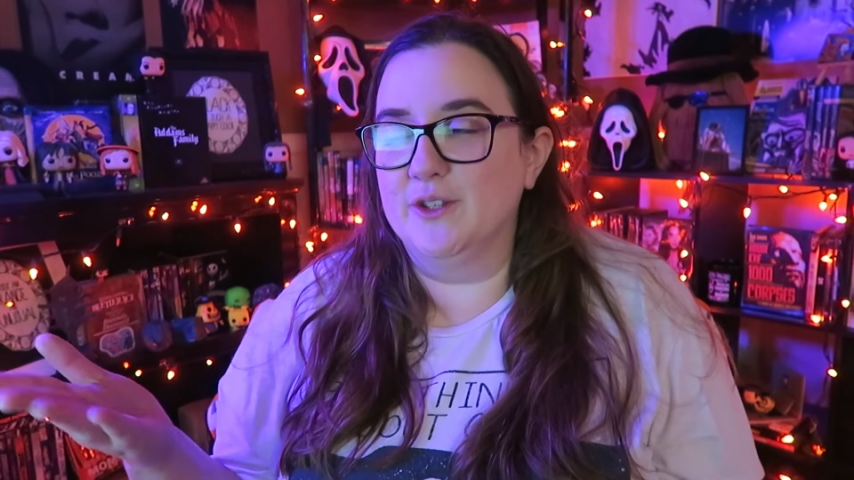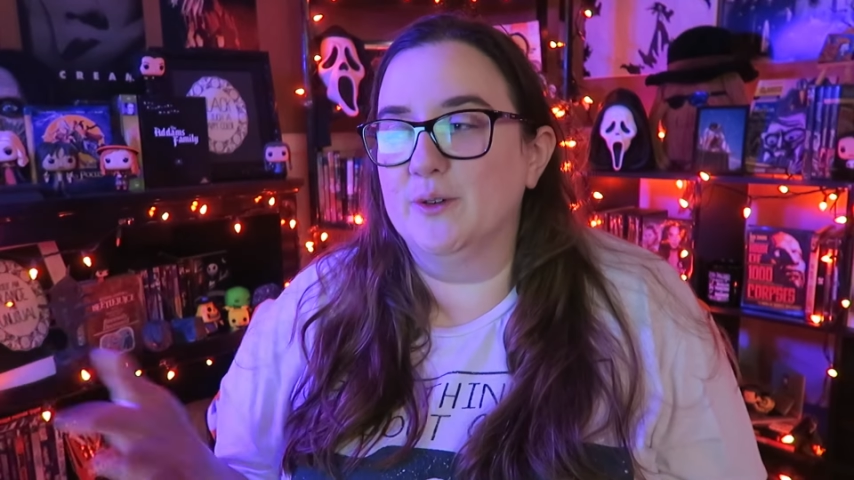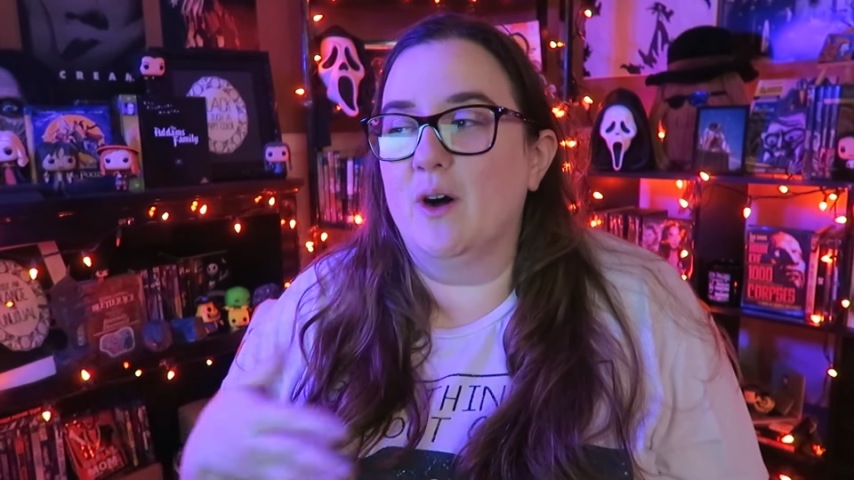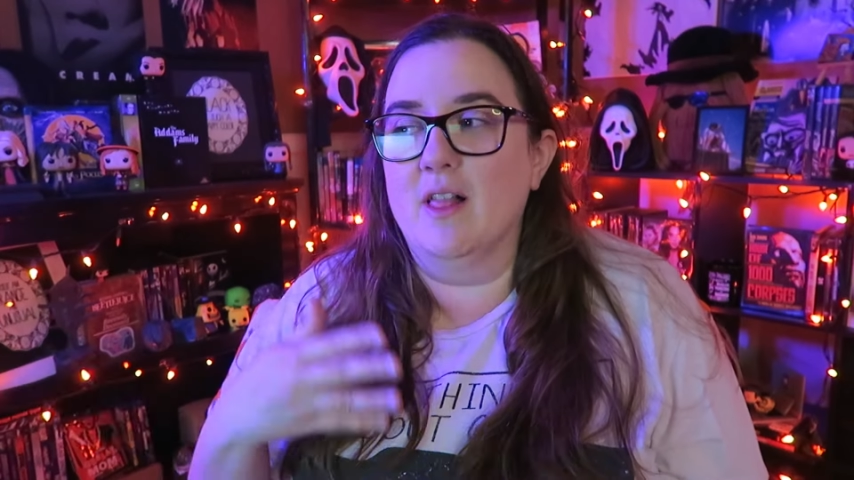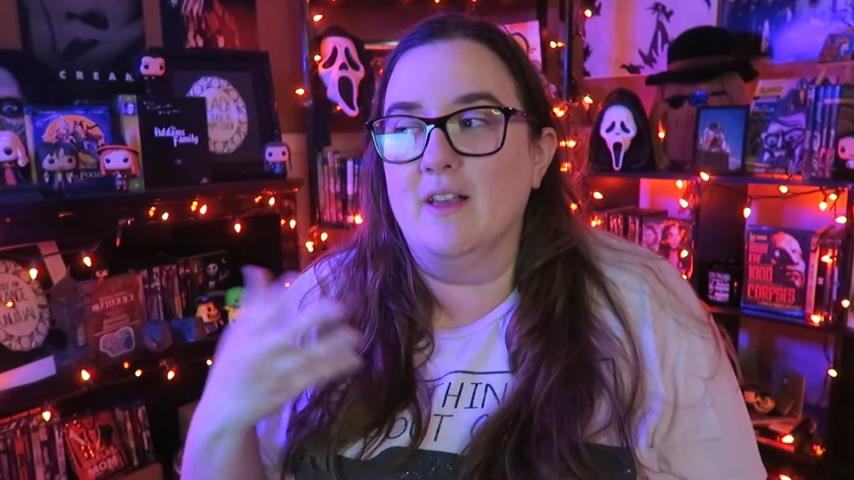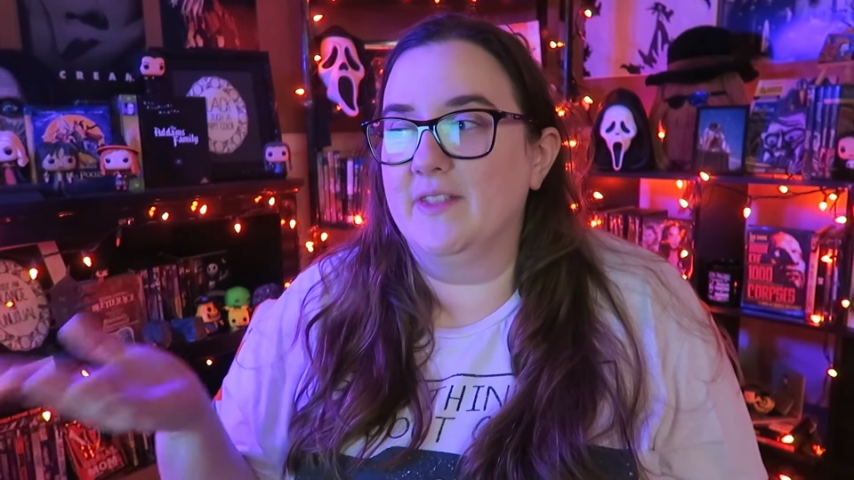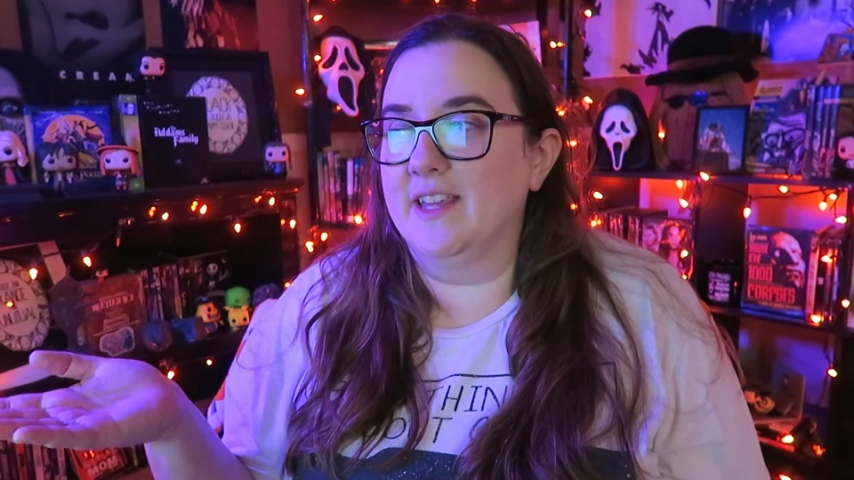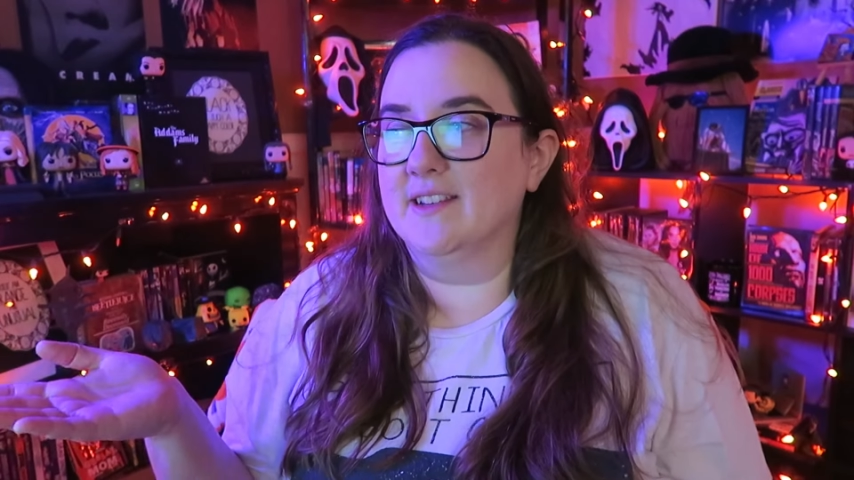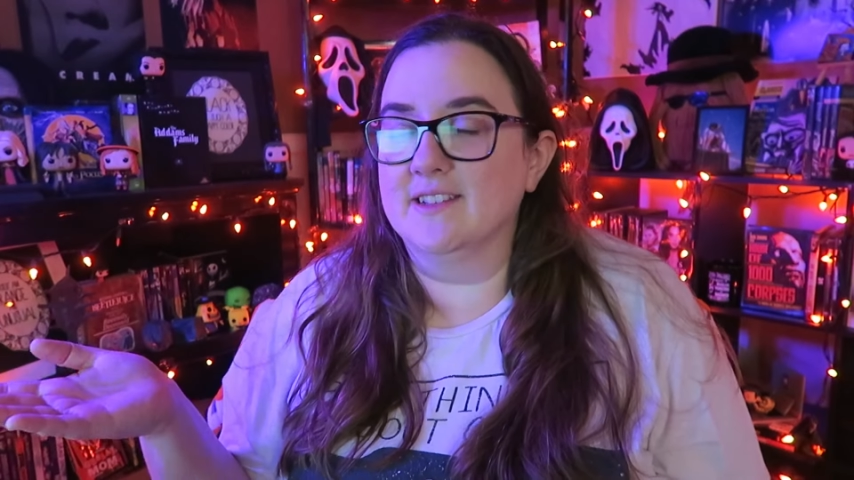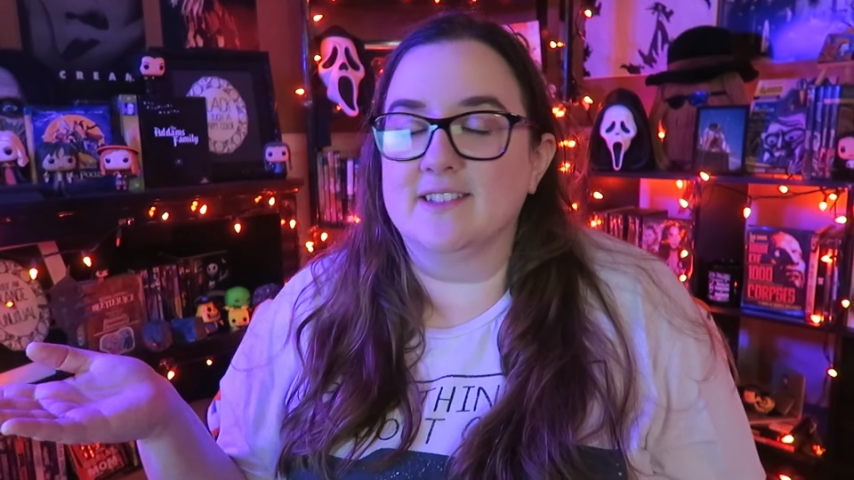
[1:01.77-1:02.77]
do all of
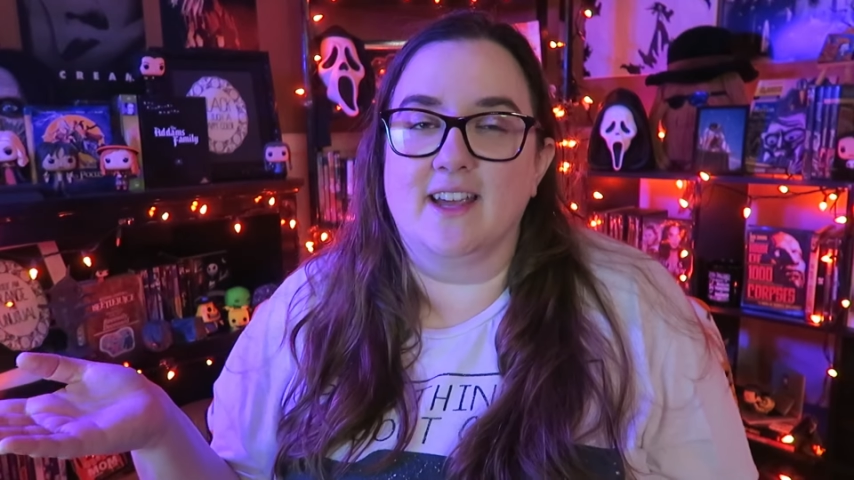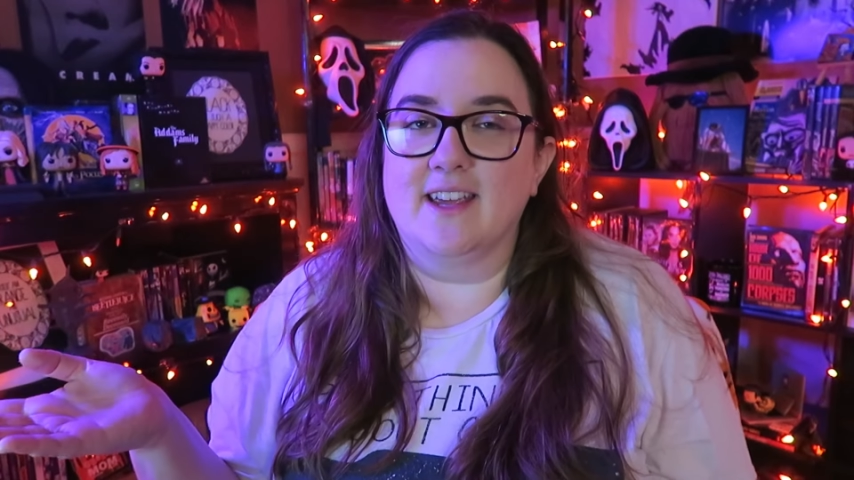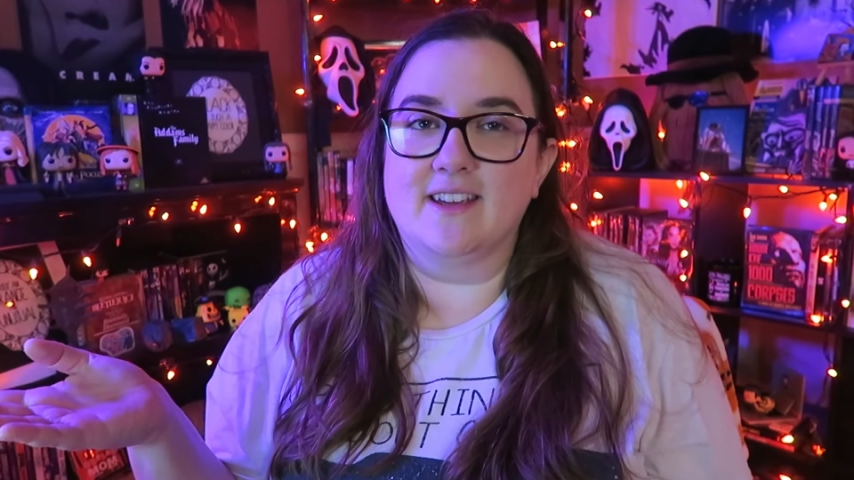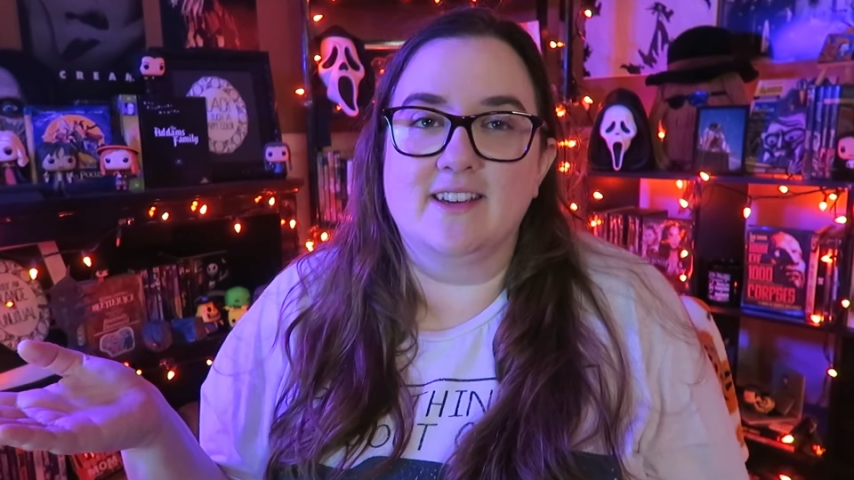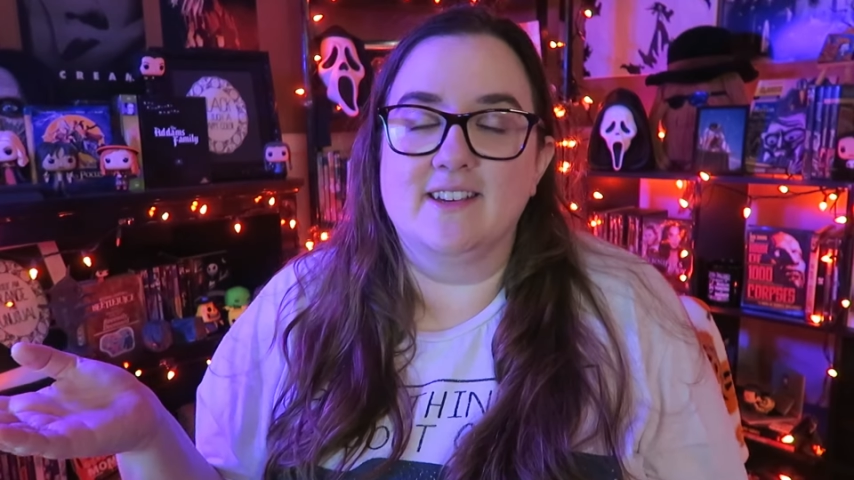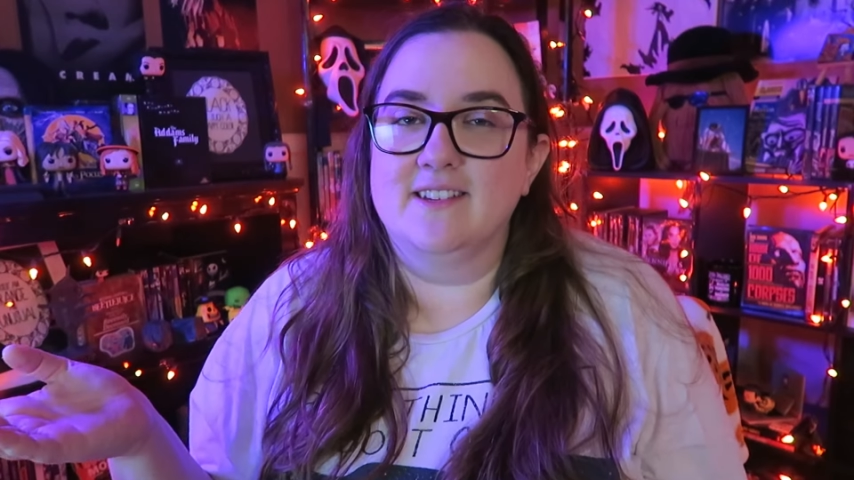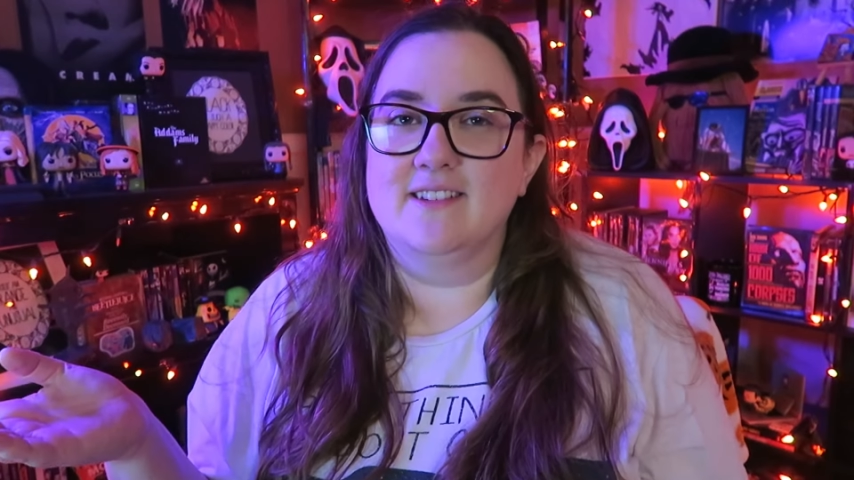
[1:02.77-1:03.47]
these like